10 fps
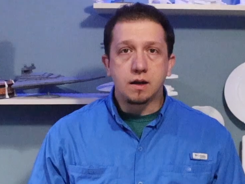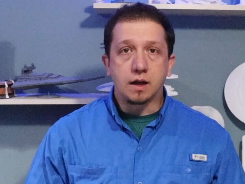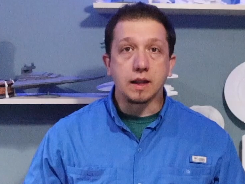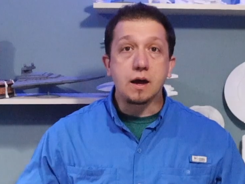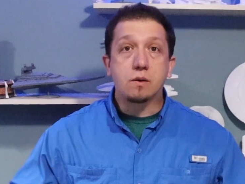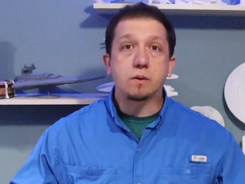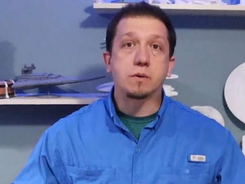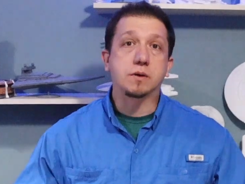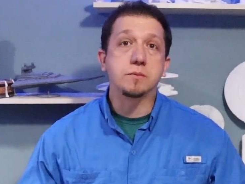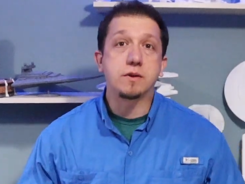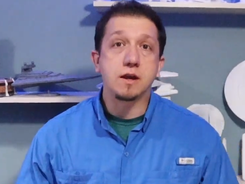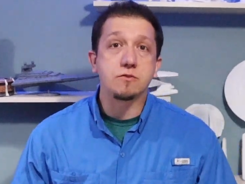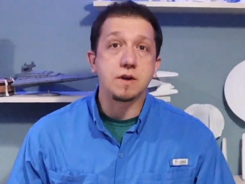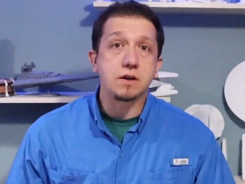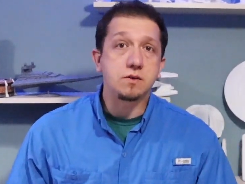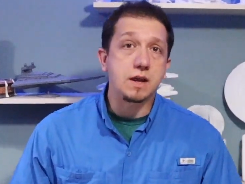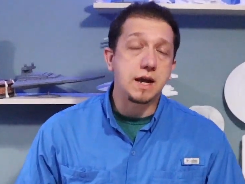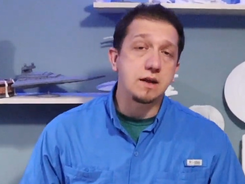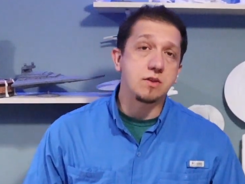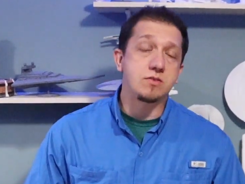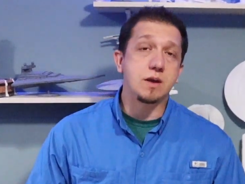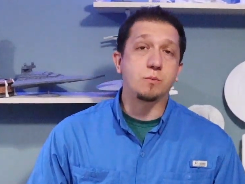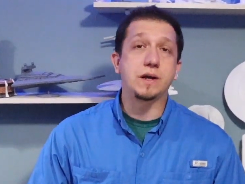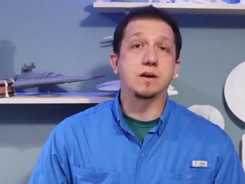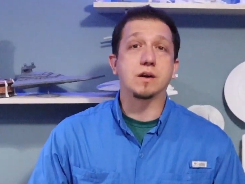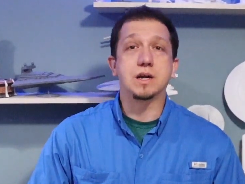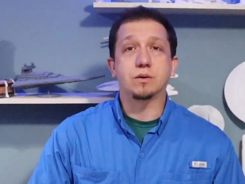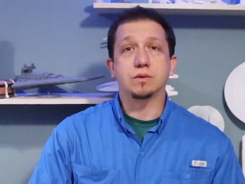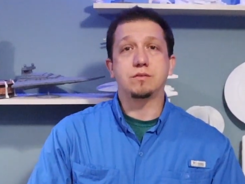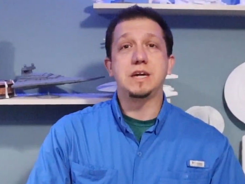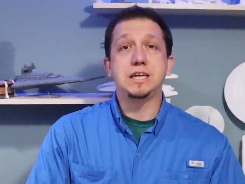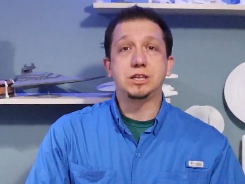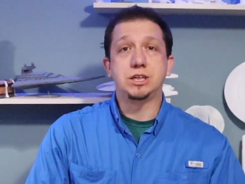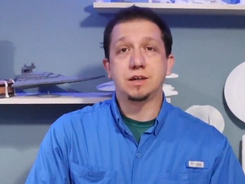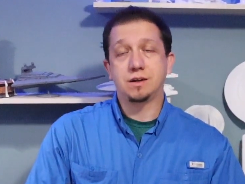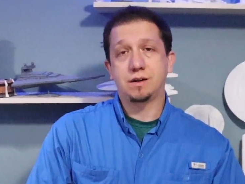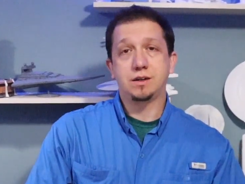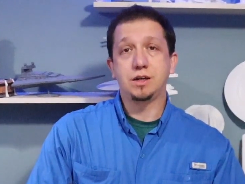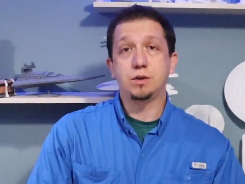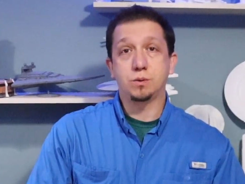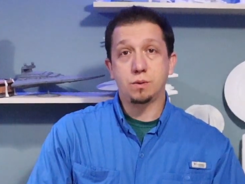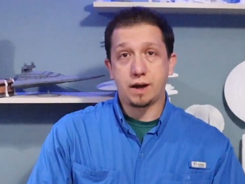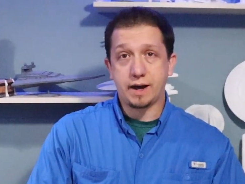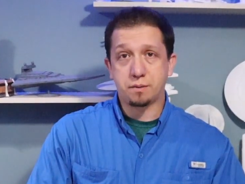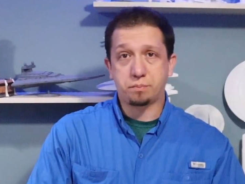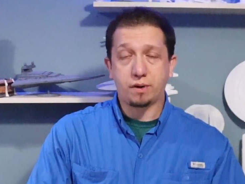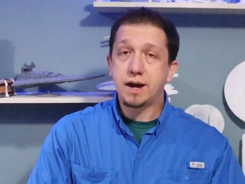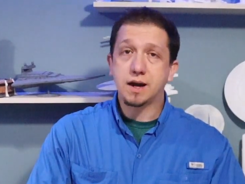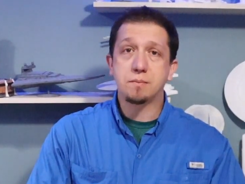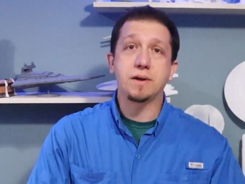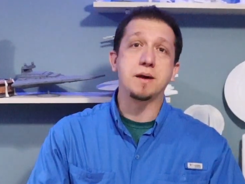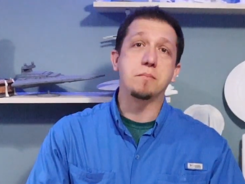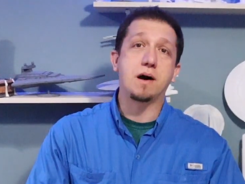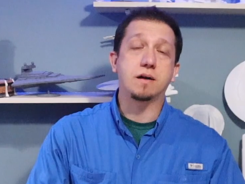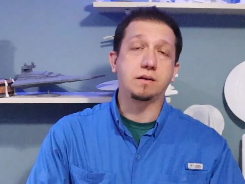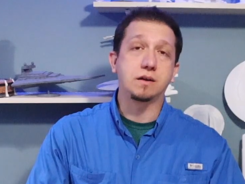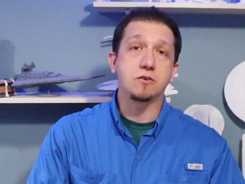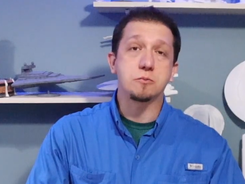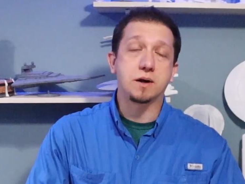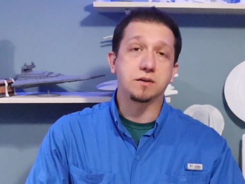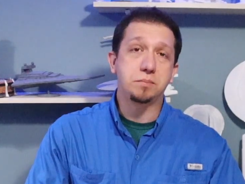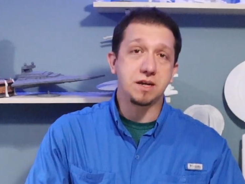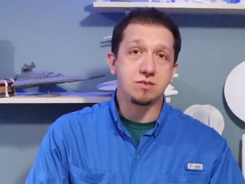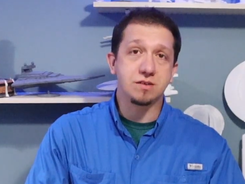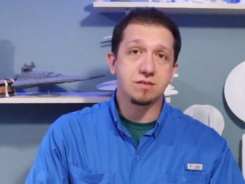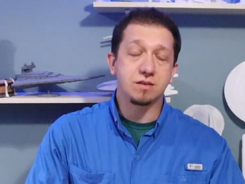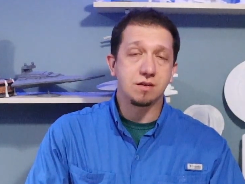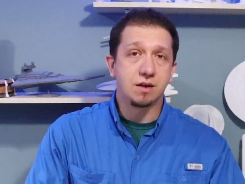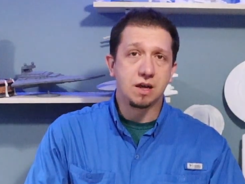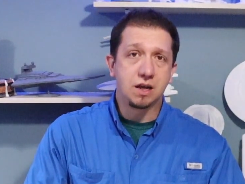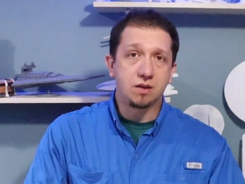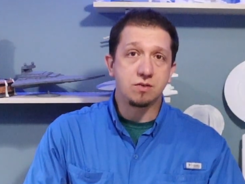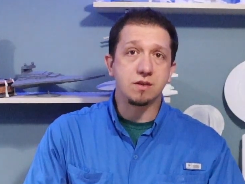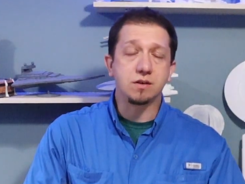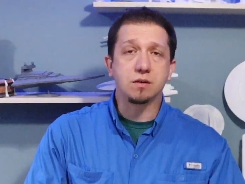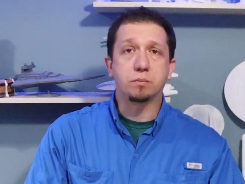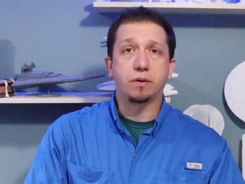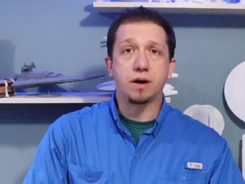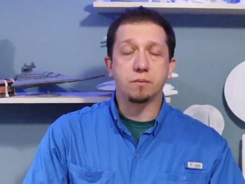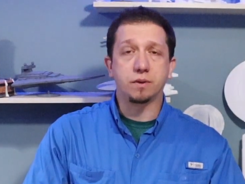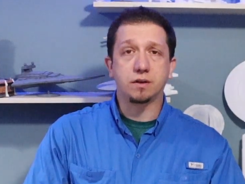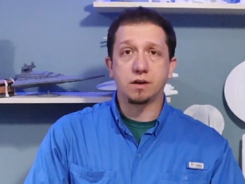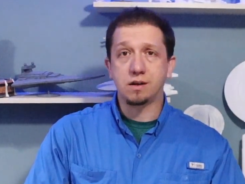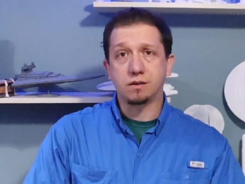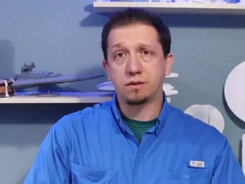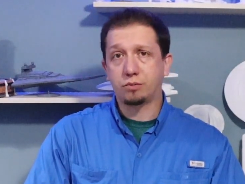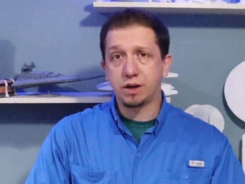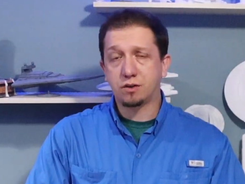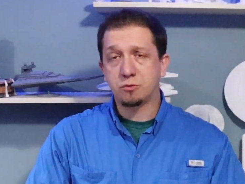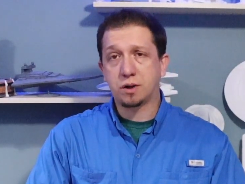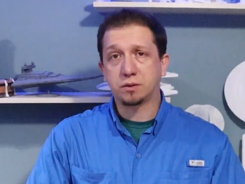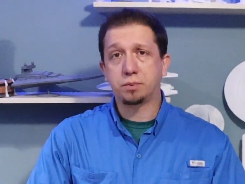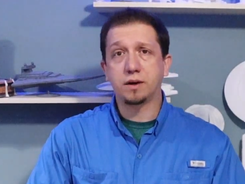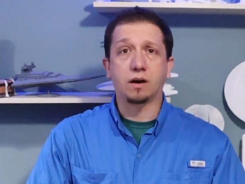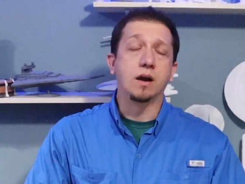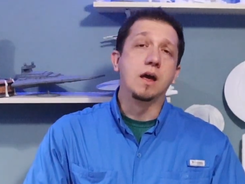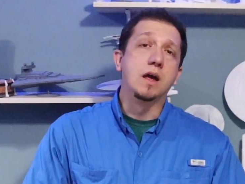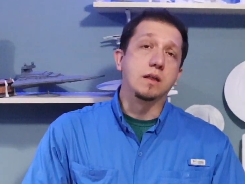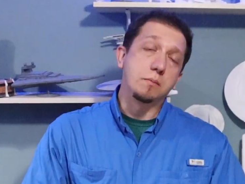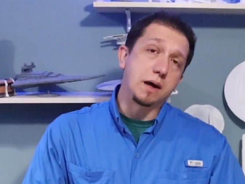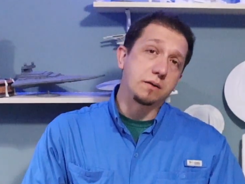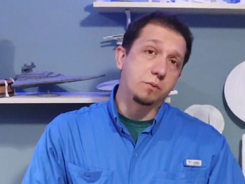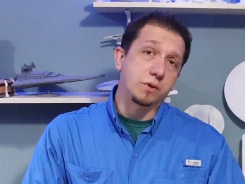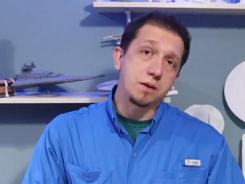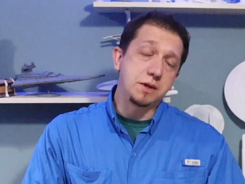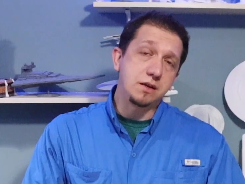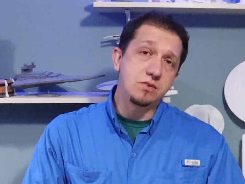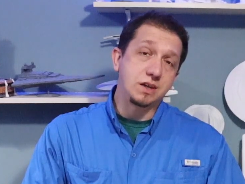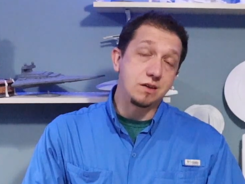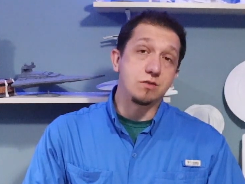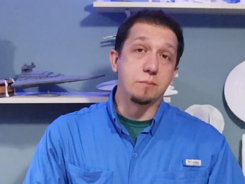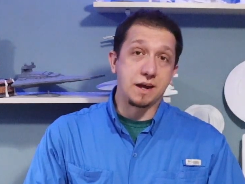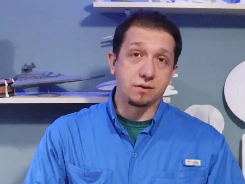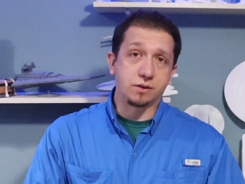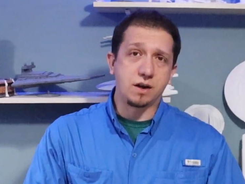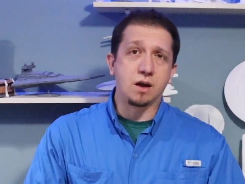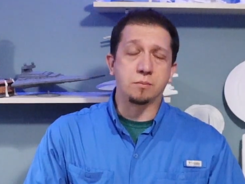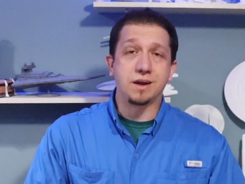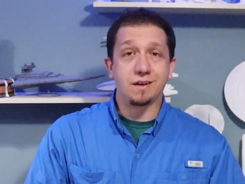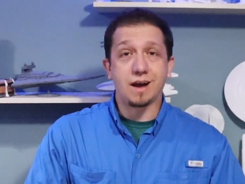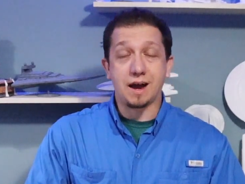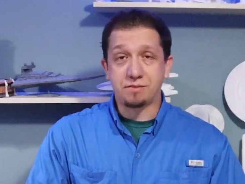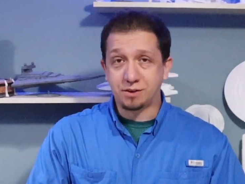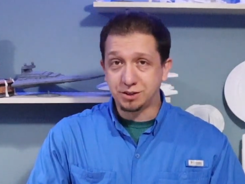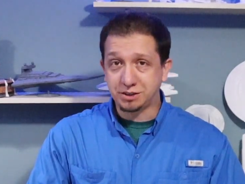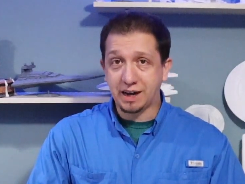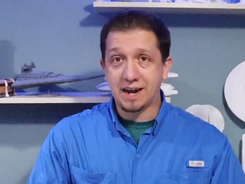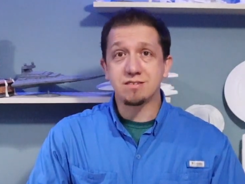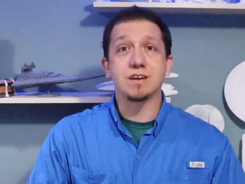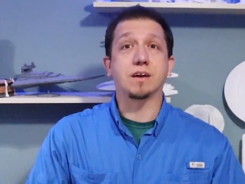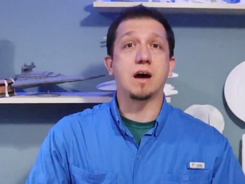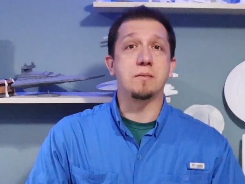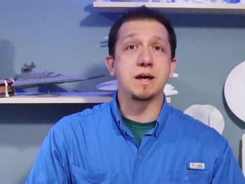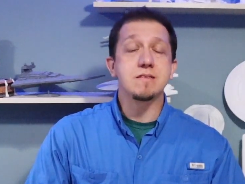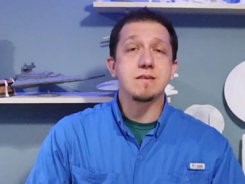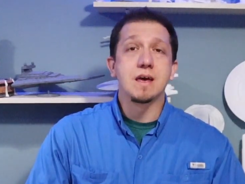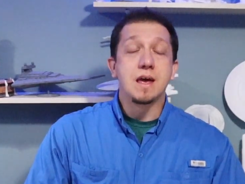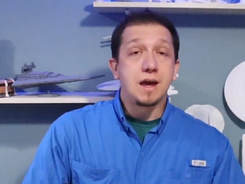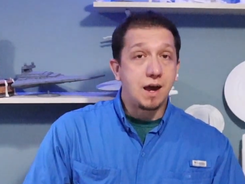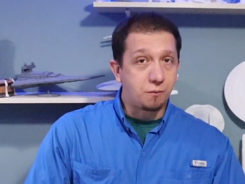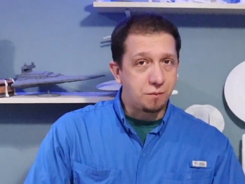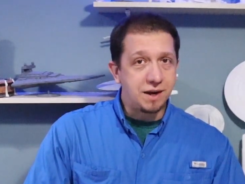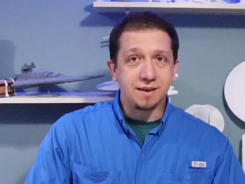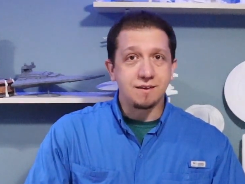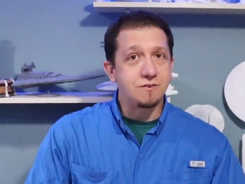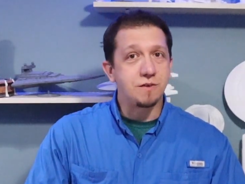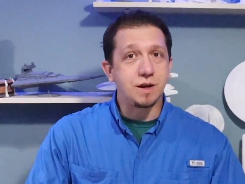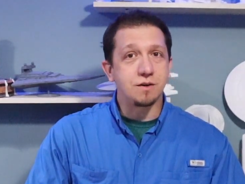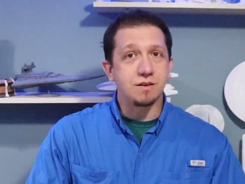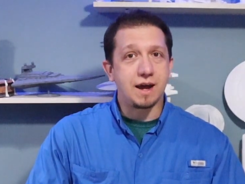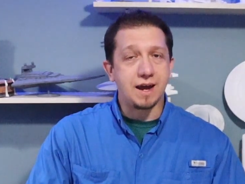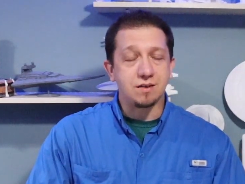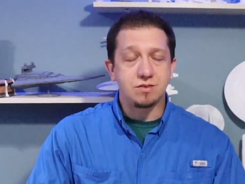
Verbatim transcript: Hello and welcome to today's video. Today, as I said, we are going to teach you how to break up a model into smaller pieces so that you can print it with your Ender 3 or smaller printer. The model that we're going to be using is the Mandalorian helmet. I've heard you guys in the comments and we're making this video today.